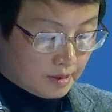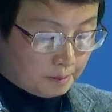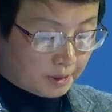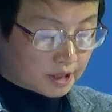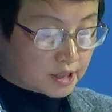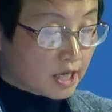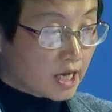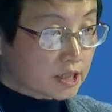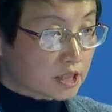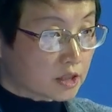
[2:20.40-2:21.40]
But
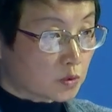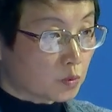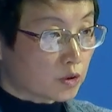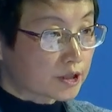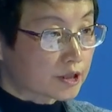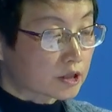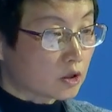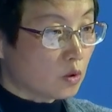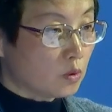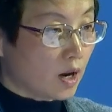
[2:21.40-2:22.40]
Jiaxi was
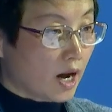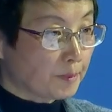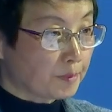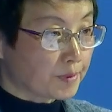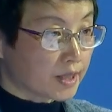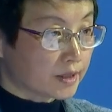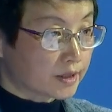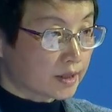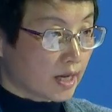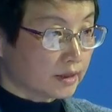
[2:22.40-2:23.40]
so
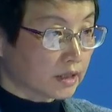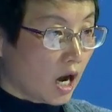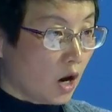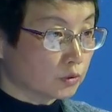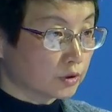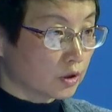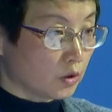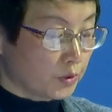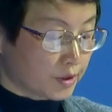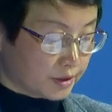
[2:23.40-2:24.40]
upbeat and
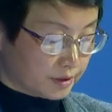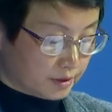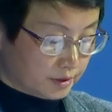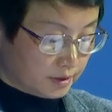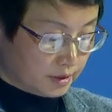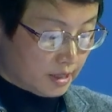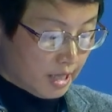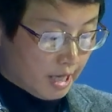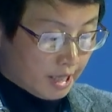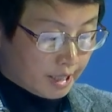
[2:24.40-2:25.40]
outgoing.
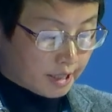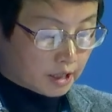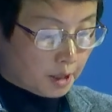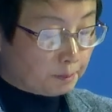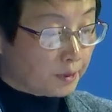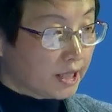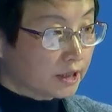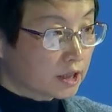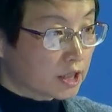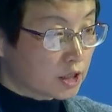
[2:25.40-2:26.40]
He
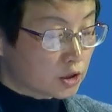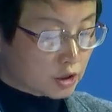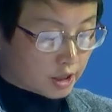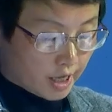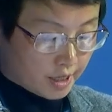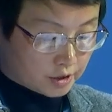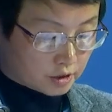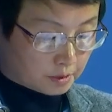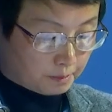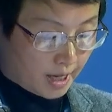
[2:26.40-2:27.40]
completely
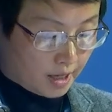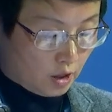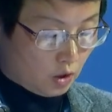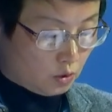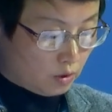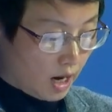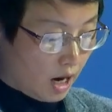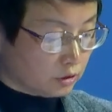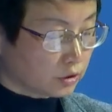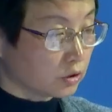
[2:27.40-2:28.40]
changed my whole
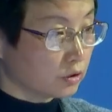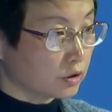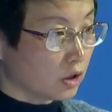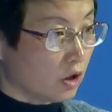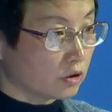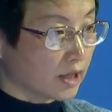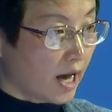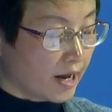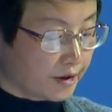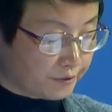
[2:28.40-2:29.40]
outlook on
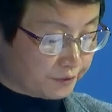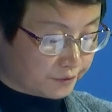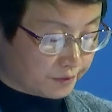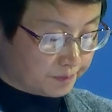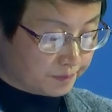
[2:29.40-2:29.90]
life.